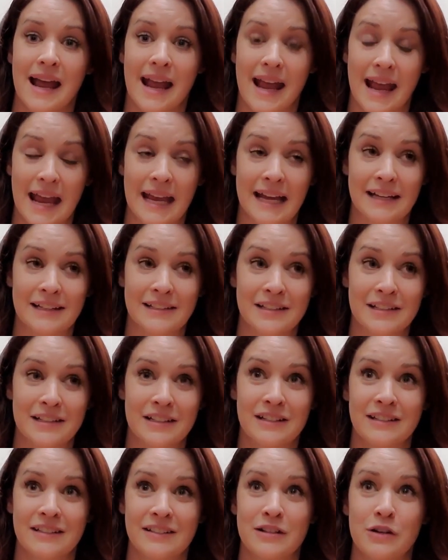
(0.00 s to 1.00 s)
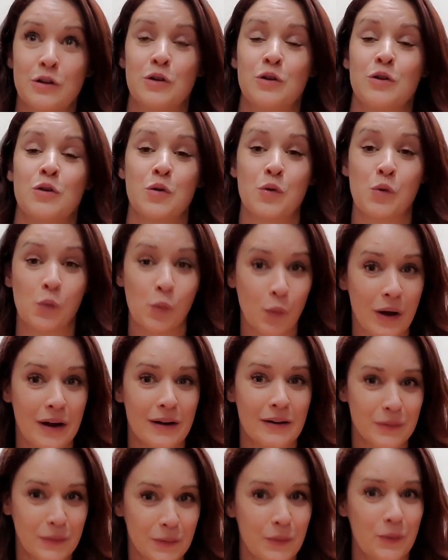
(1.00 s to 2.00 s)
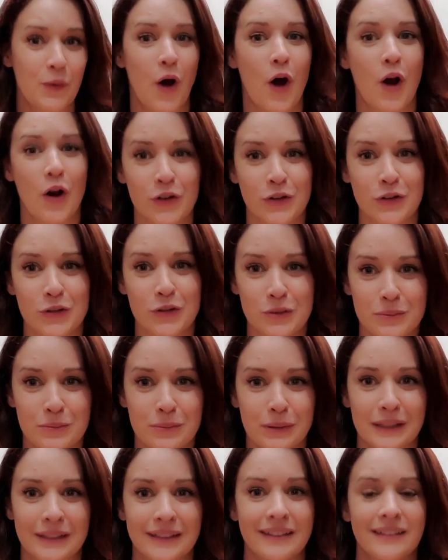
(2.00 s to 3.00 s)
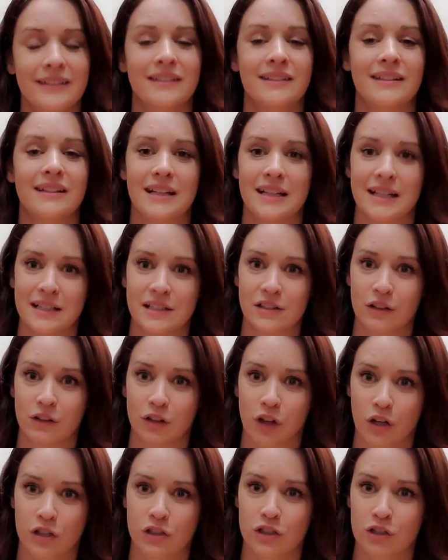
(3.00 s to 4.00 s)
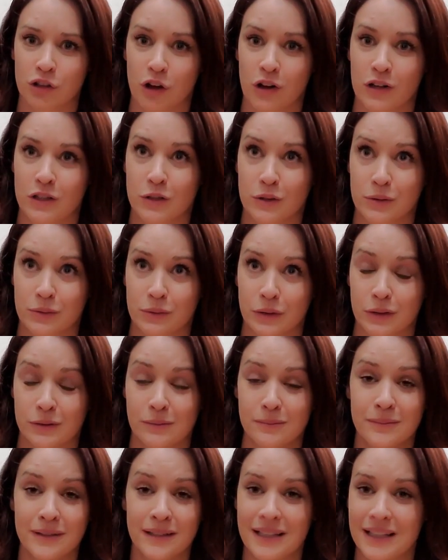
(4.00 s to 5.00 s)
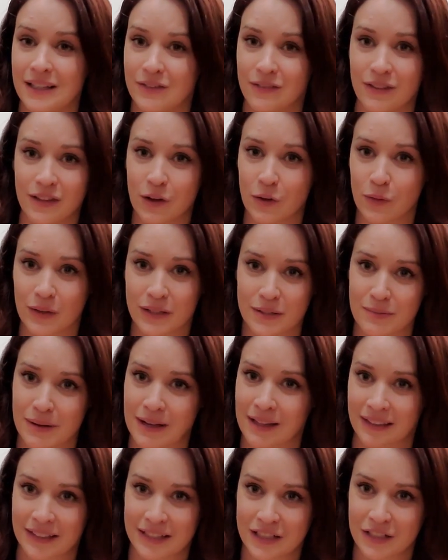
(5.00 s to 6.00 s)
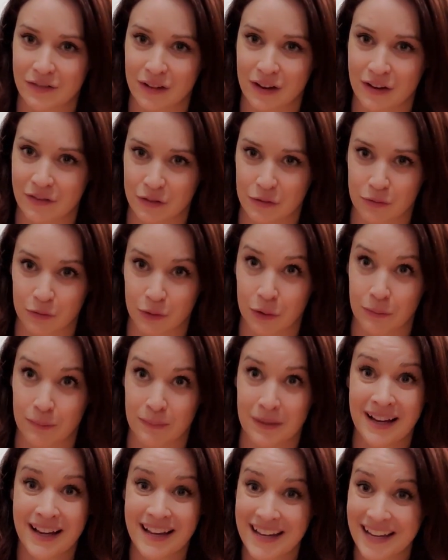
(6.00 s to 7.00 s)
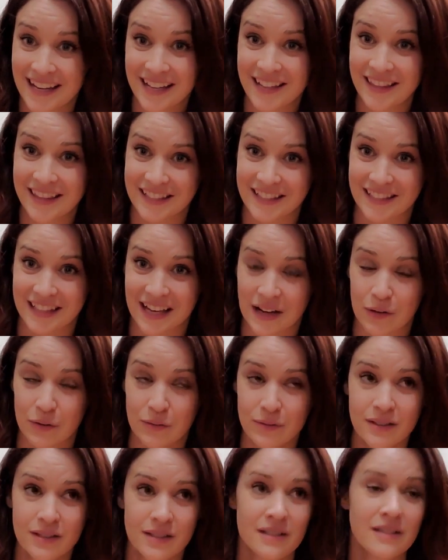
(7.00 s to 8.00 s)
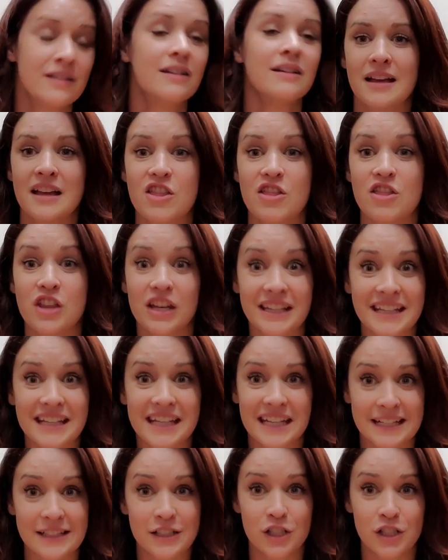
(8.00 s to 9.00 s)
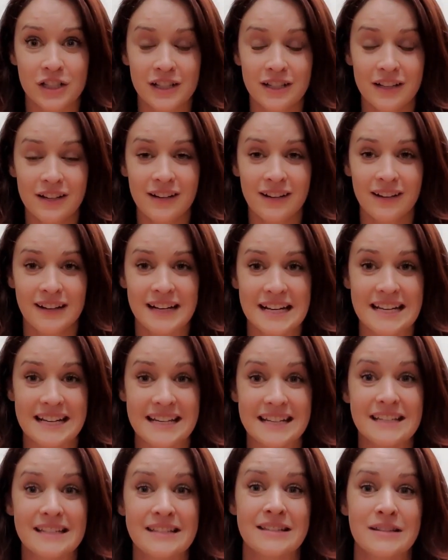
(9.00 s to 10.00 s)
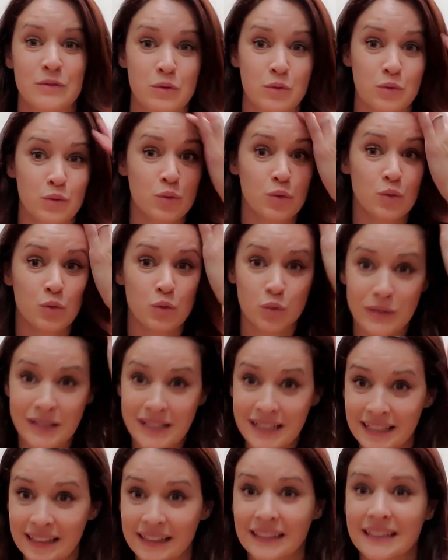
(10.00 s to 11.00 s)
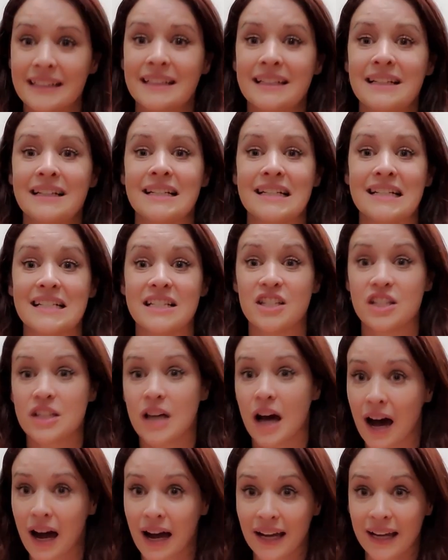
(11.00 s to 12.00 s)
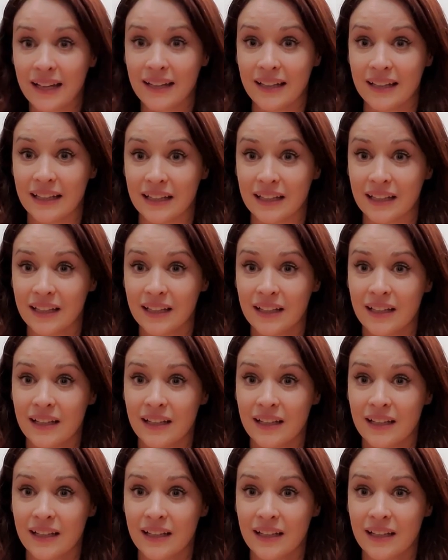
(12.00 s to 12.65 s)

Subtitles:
and what arguably is a large laundry room, even though it's my least favorite room in this house, the kitchen is really tiny